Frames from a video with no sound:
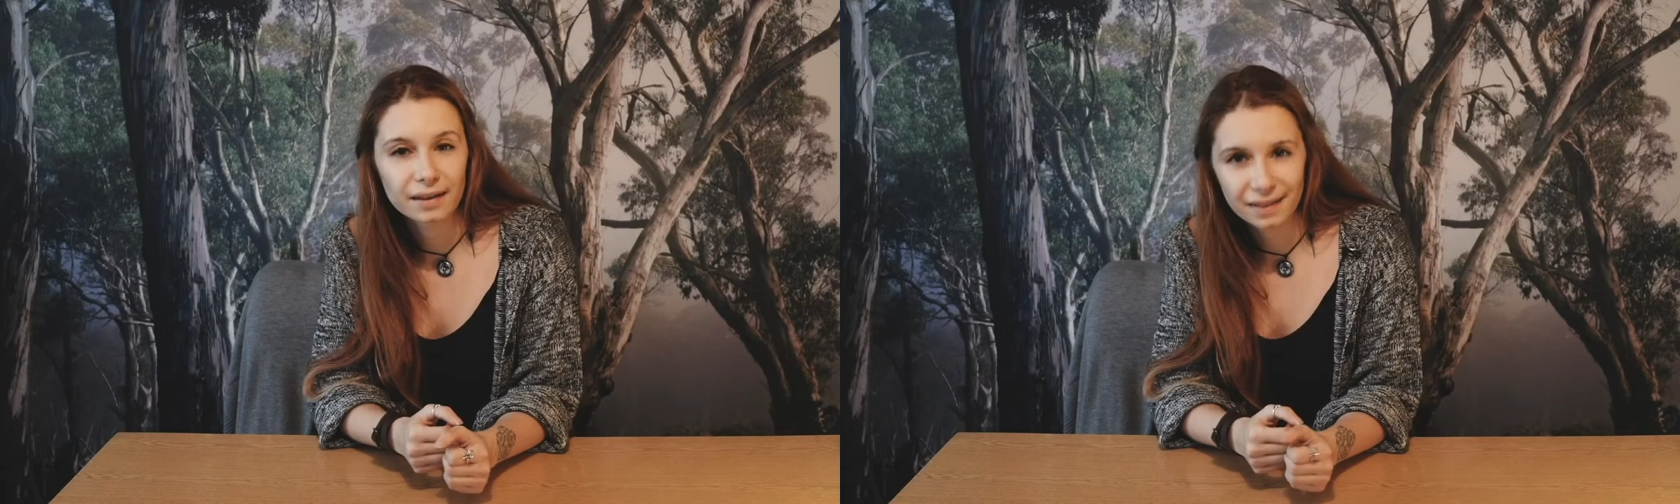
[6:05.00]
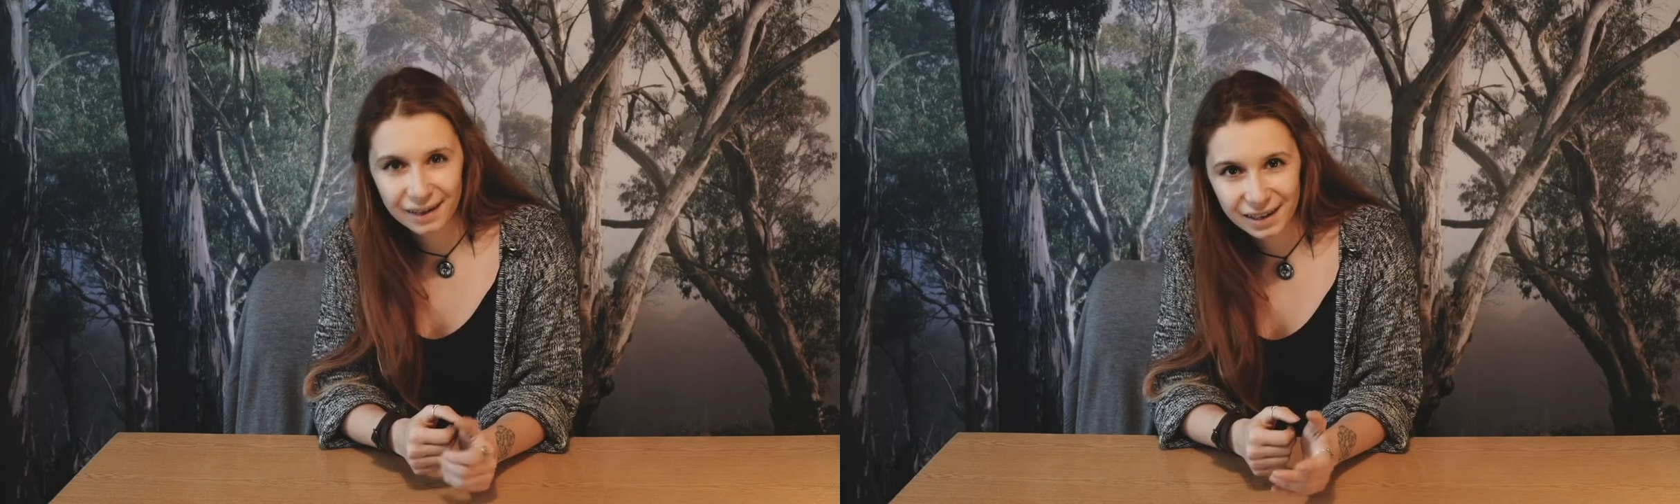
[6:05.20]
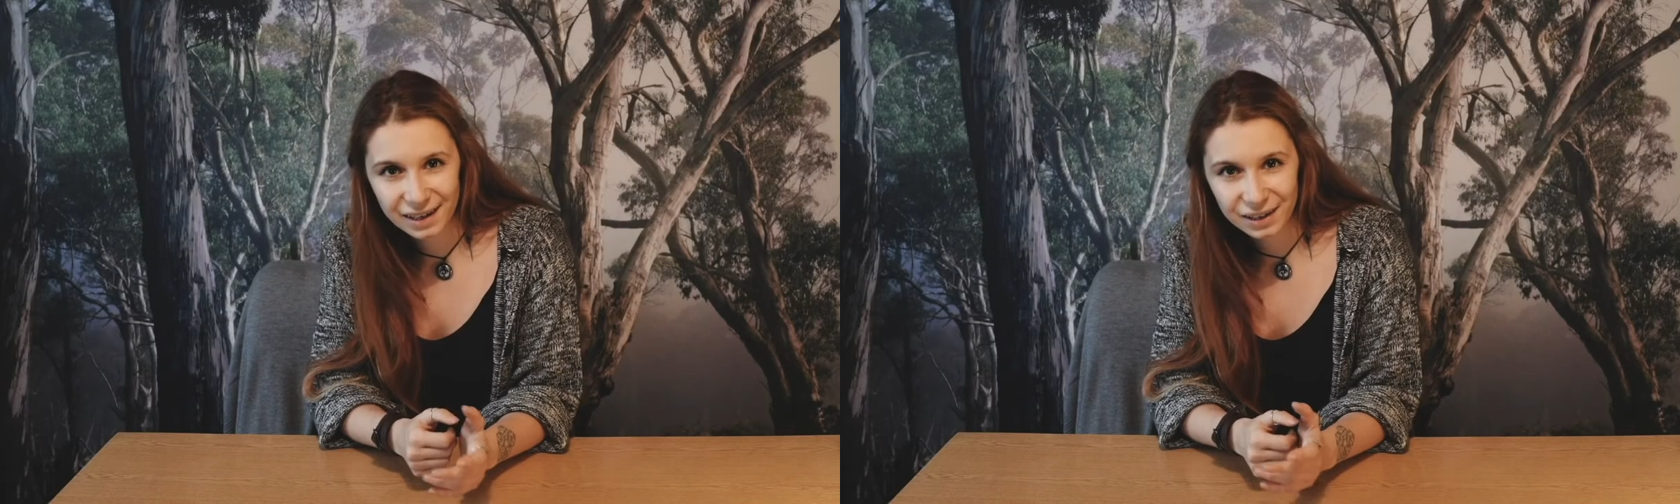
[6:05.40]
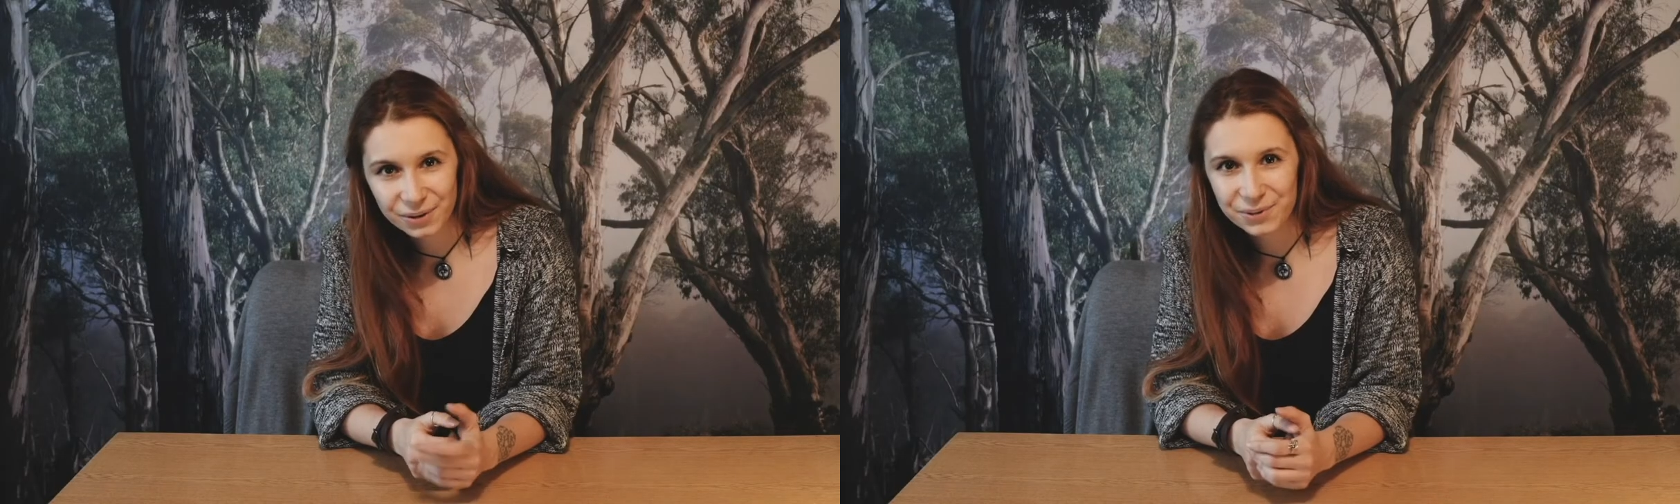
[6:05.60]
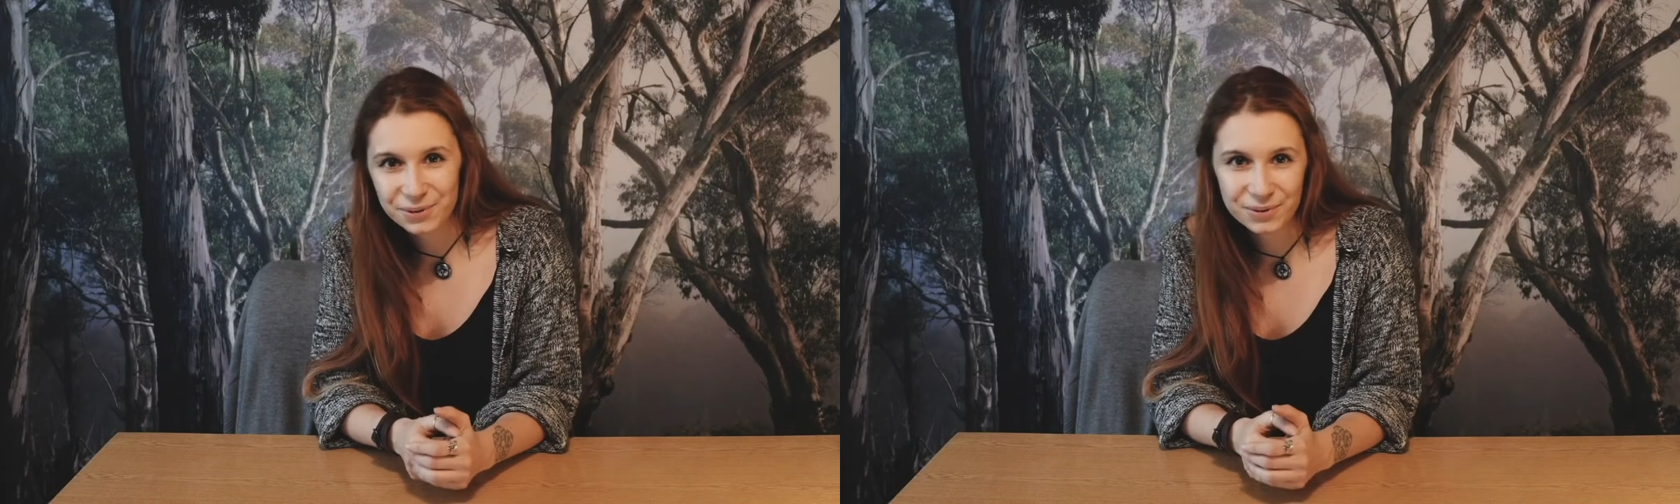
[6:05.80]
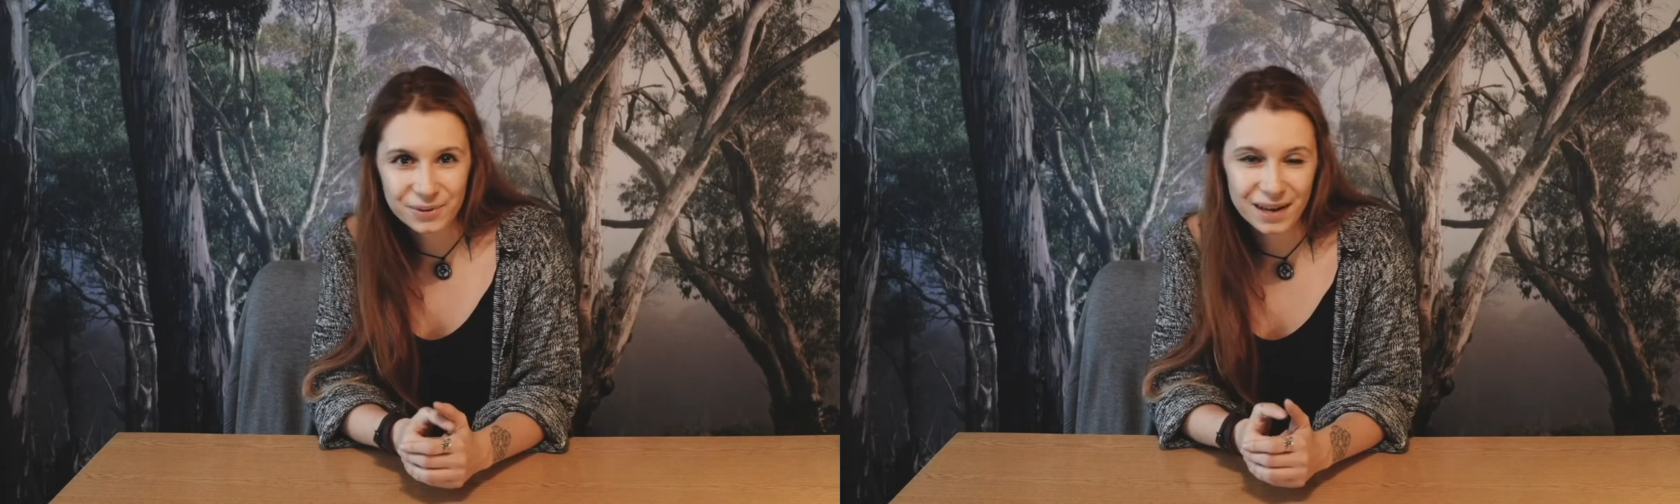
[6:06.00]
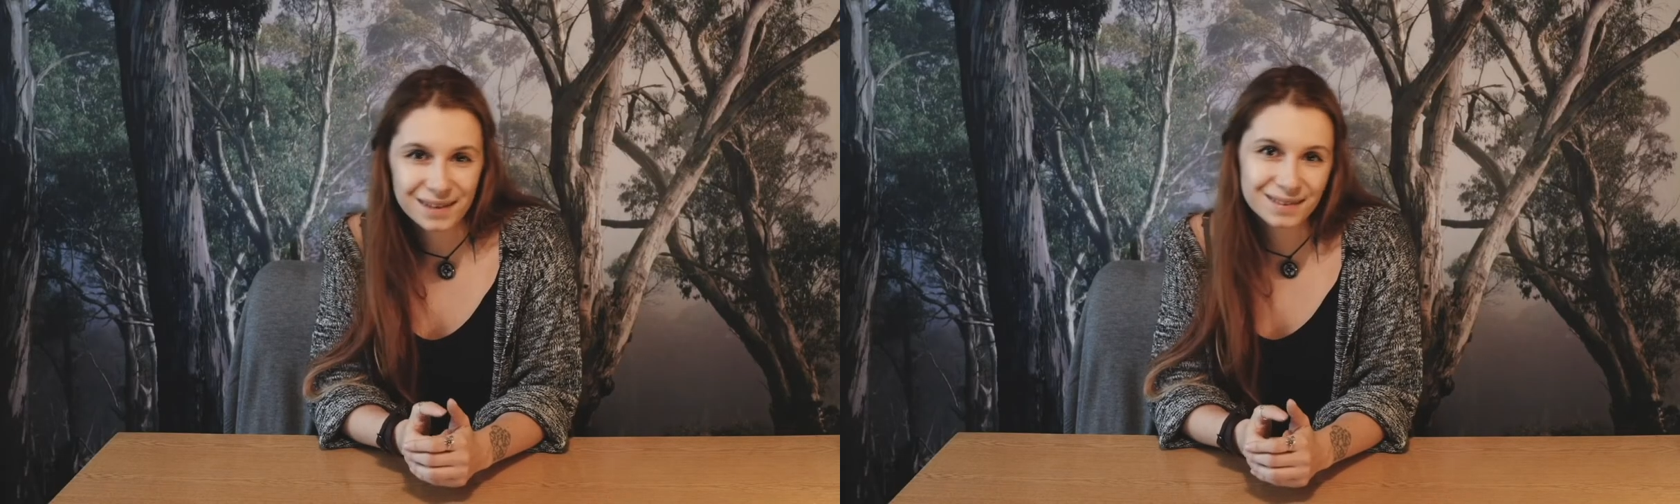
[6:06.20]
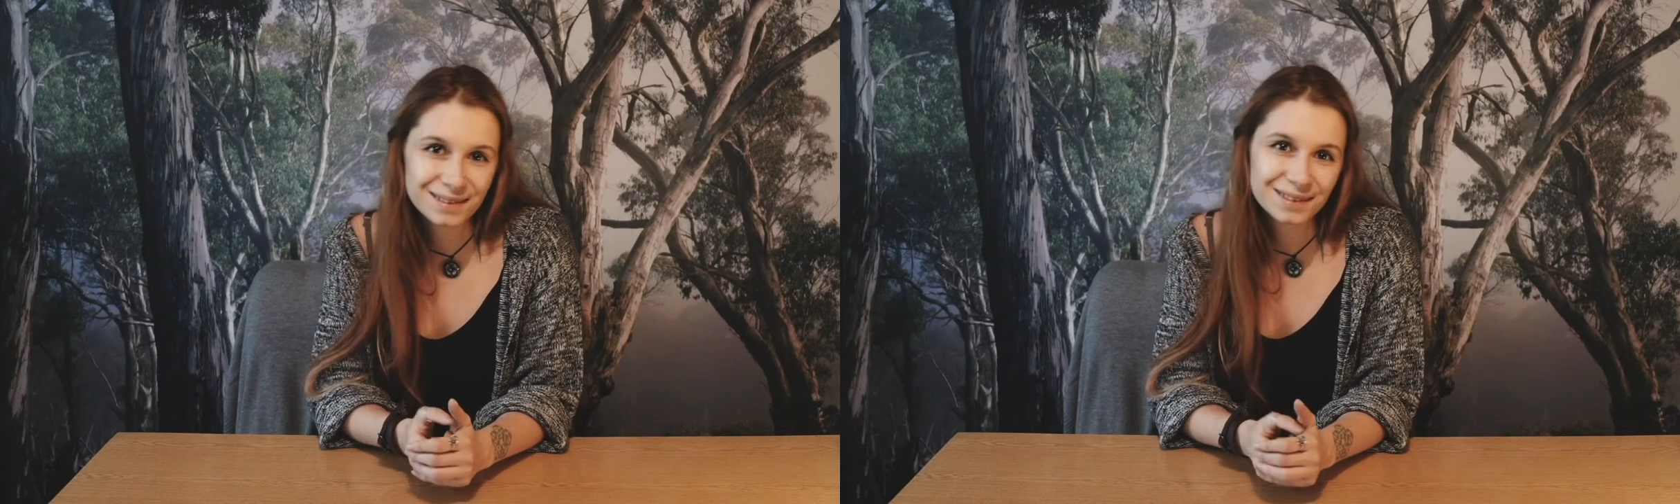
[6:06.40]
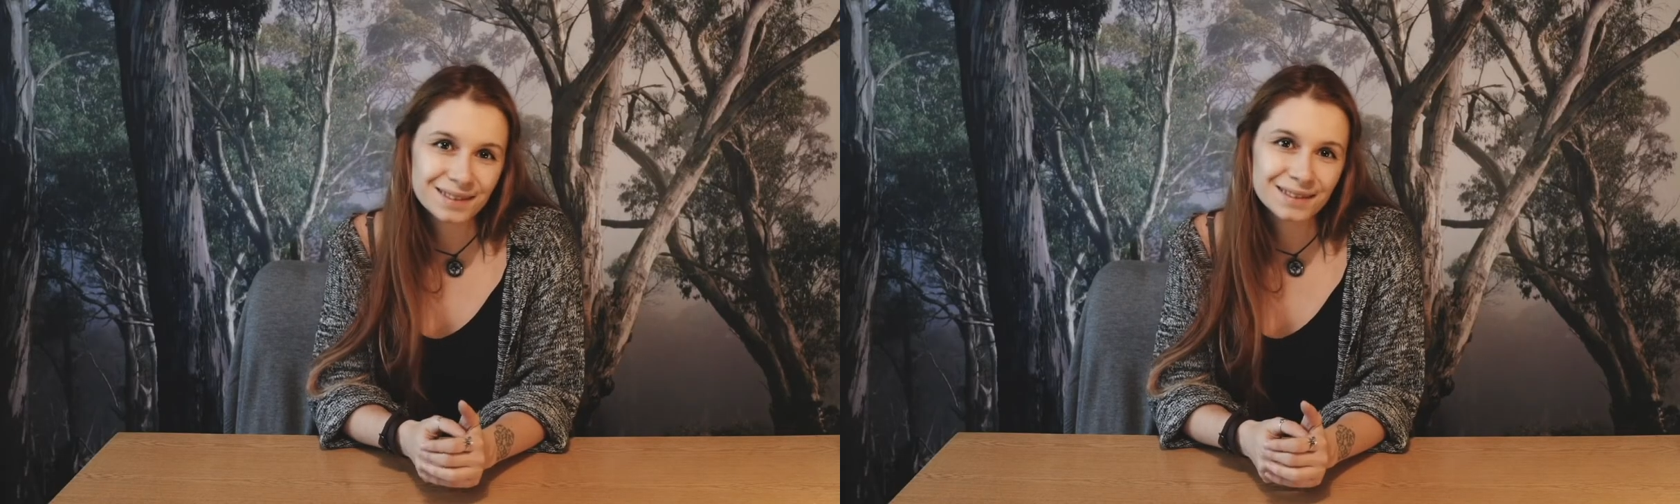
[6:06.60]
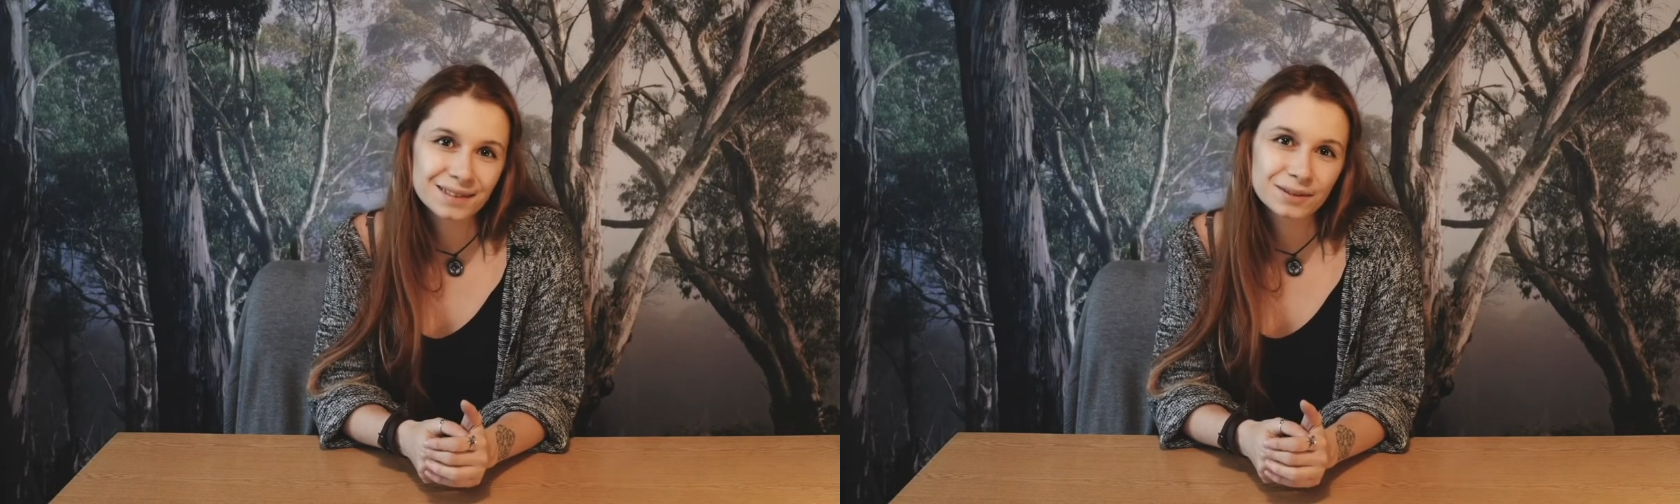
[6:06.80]
There are also
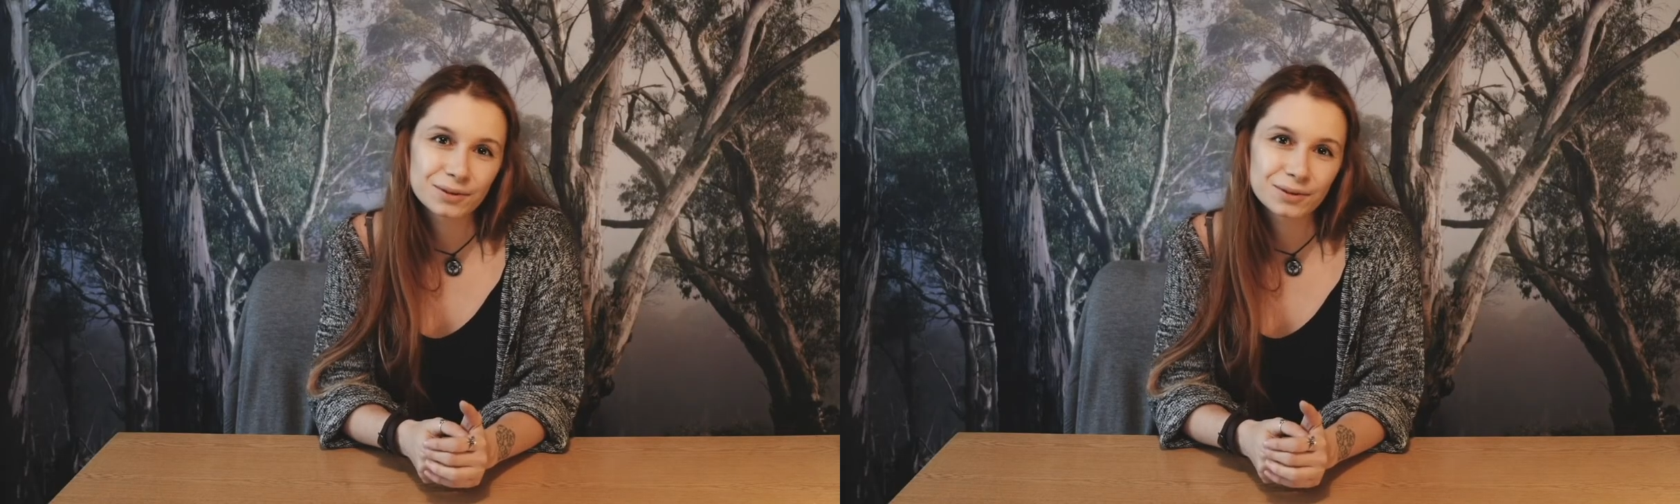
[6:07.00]
answers